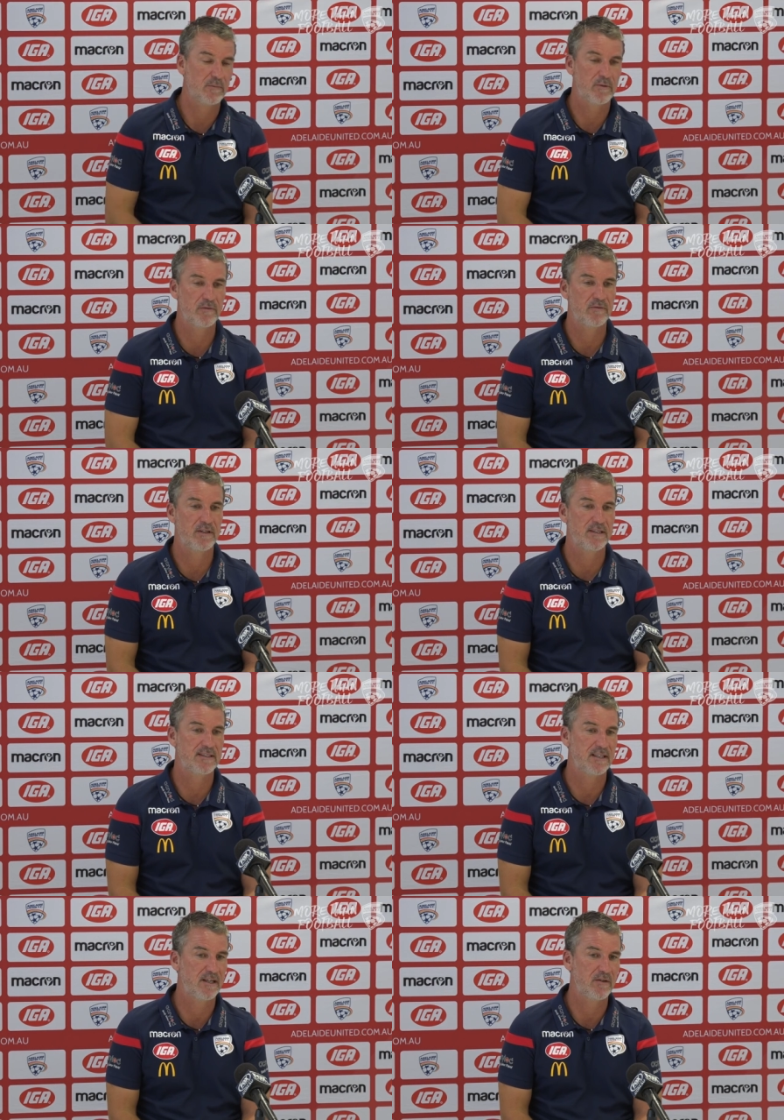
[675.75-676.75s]
If they
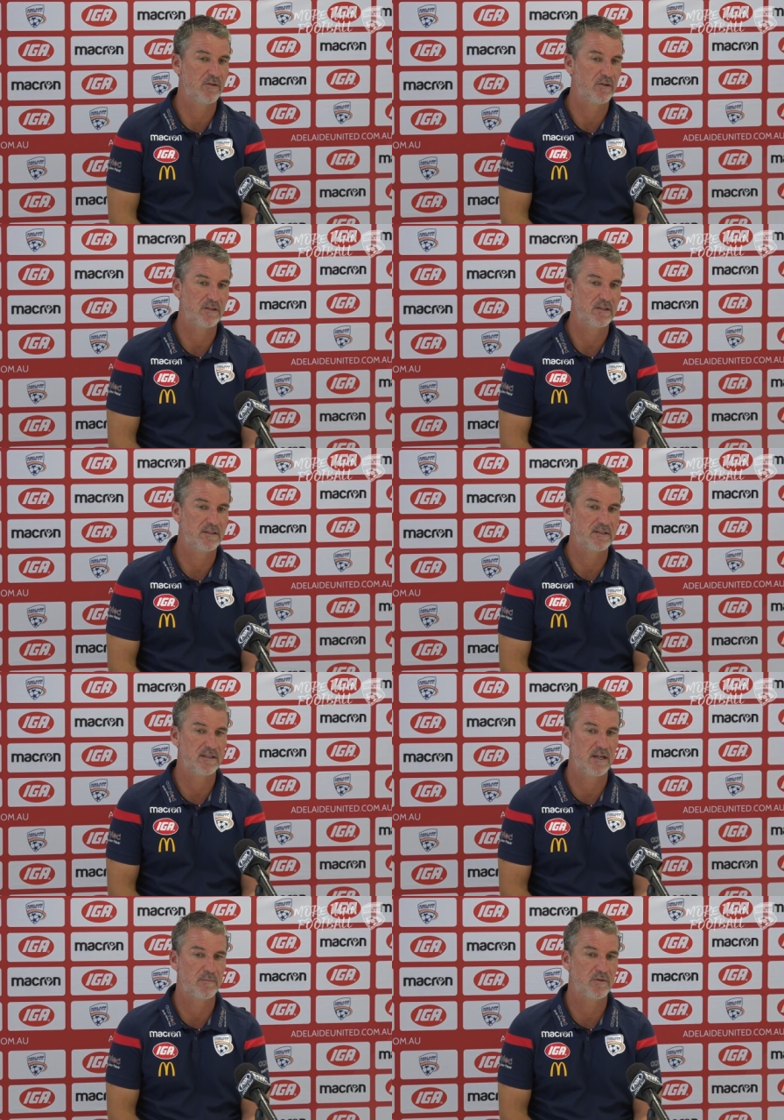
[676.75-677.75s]
sign or not, it's
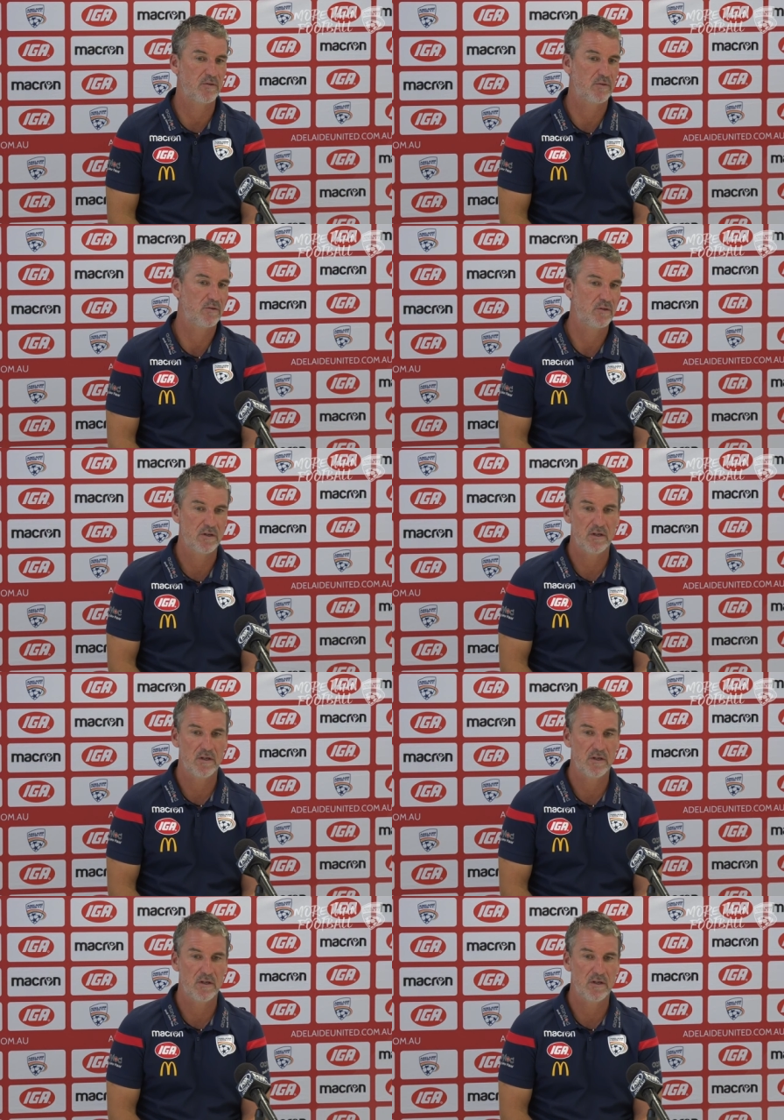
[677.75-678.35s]
up to